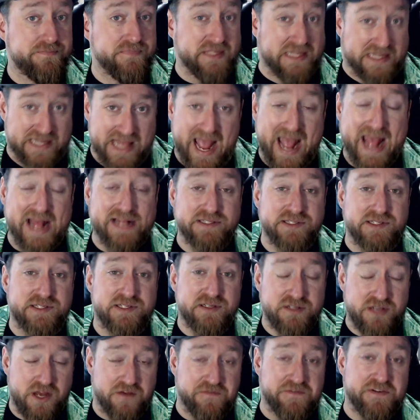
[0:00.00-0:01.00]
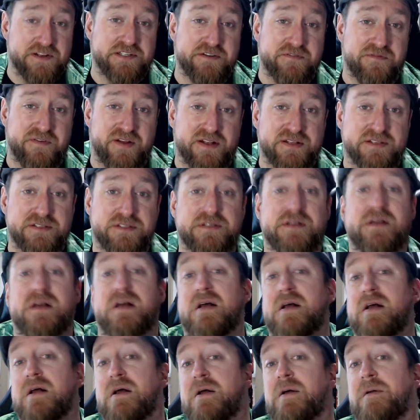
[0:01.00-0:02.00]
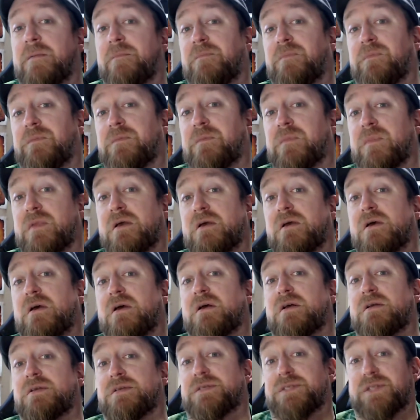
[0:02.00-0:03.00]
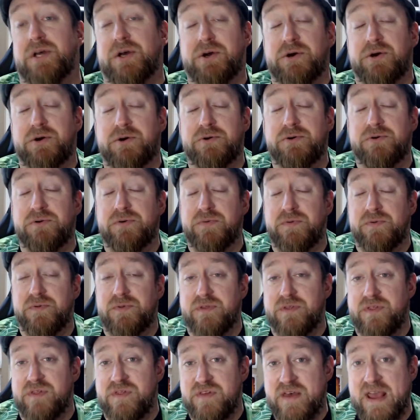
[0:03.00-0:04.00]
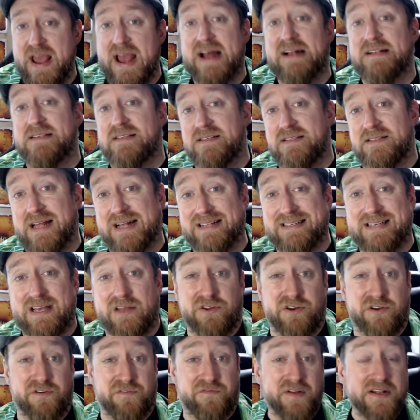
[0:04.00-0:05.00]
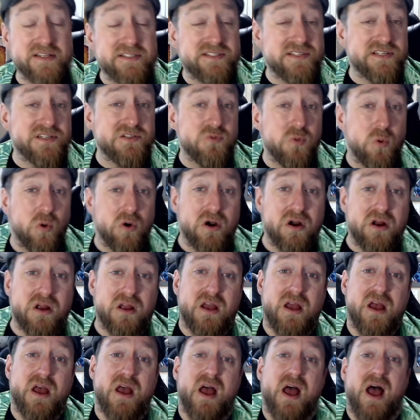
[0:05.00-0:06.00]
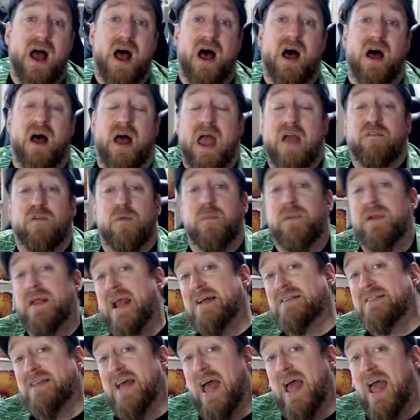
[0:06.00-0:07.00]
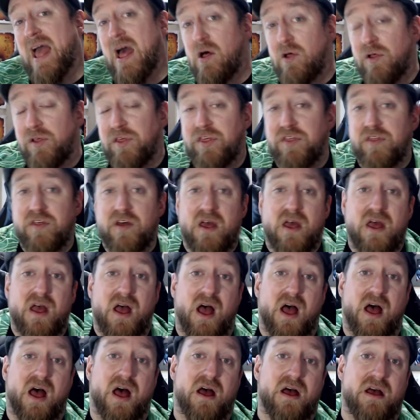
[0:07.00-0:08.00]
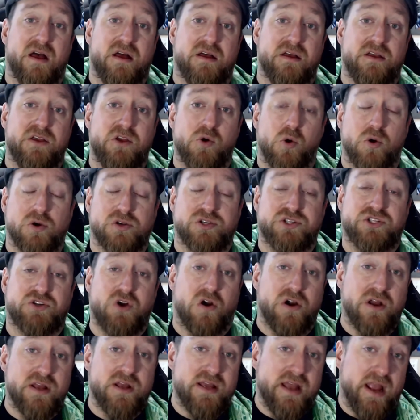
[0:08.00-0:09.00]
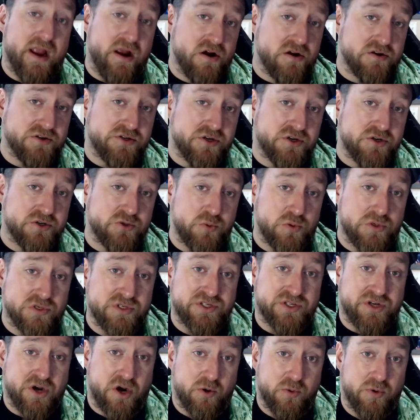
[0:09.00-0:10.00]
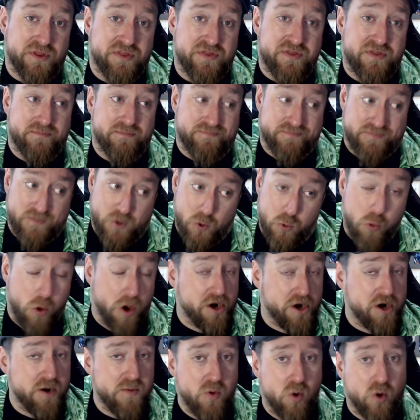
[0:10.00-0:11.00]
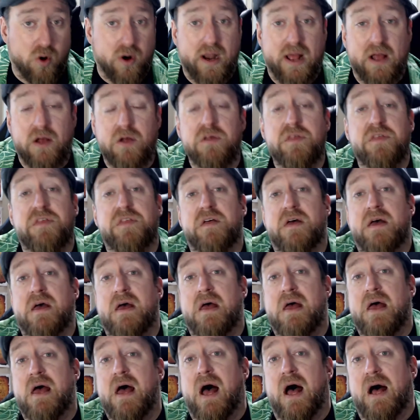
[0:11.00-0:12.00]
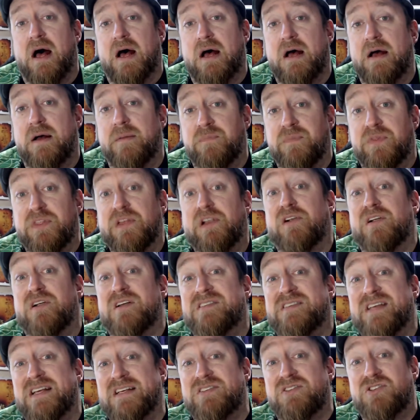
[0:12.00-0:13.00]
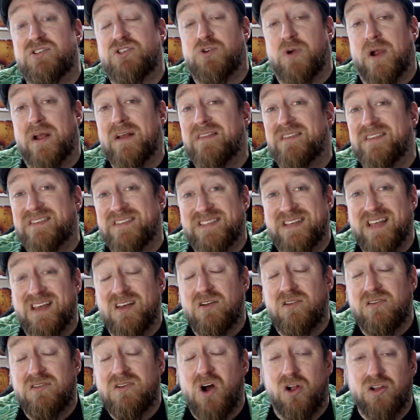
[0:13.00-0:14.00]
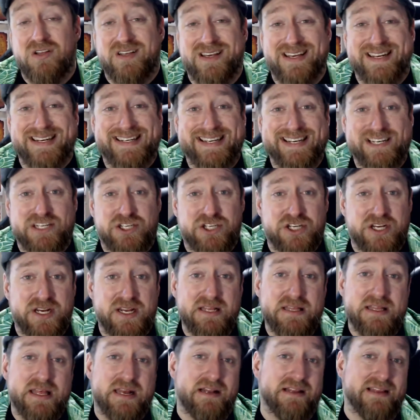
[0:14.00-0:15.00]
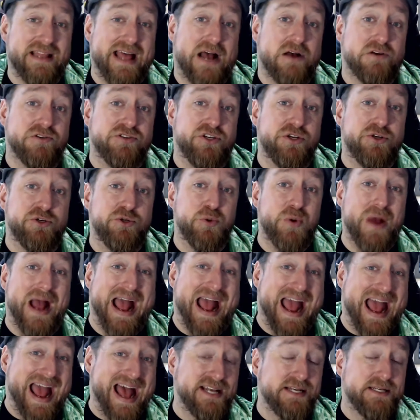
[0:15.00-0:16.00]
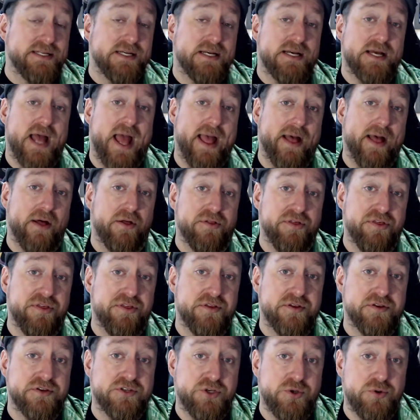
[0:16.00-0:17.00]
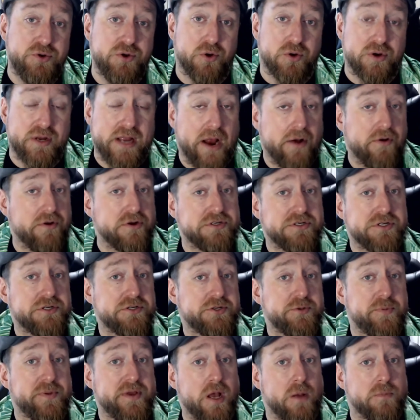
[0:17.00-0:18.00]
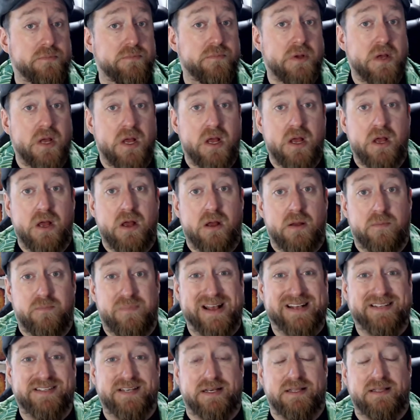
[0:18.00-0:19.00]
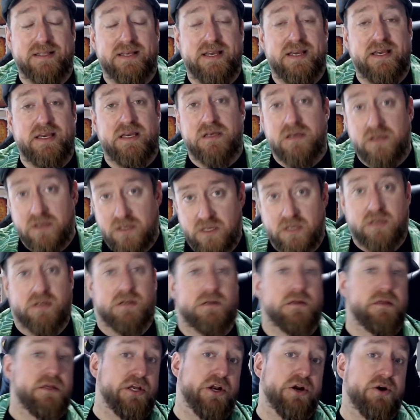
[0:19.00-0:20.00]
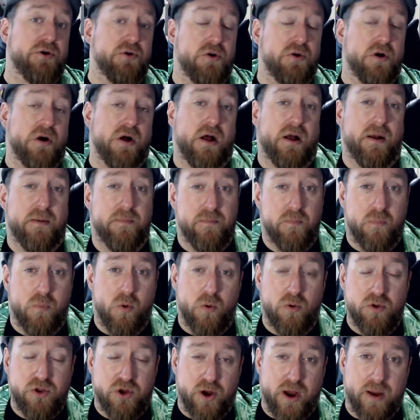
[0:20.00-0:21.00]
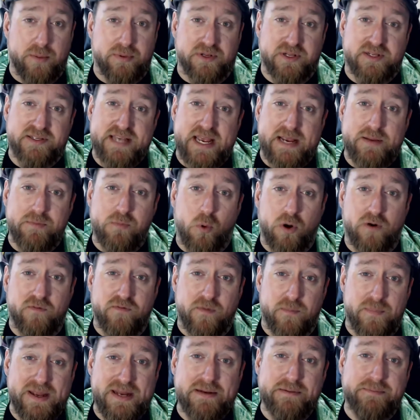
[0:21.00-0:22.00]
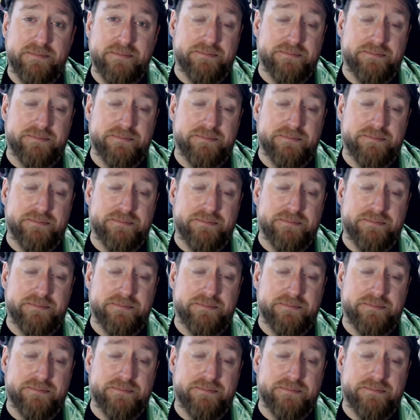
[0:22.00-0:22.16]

Hence, toughness defense. So that's how the defenses work. Everybody has a health. Your starting characters will start with 1 or more health. There is a strength skill called conditioning that allows you to add health to your character to become basically, you're able to take more of a beating.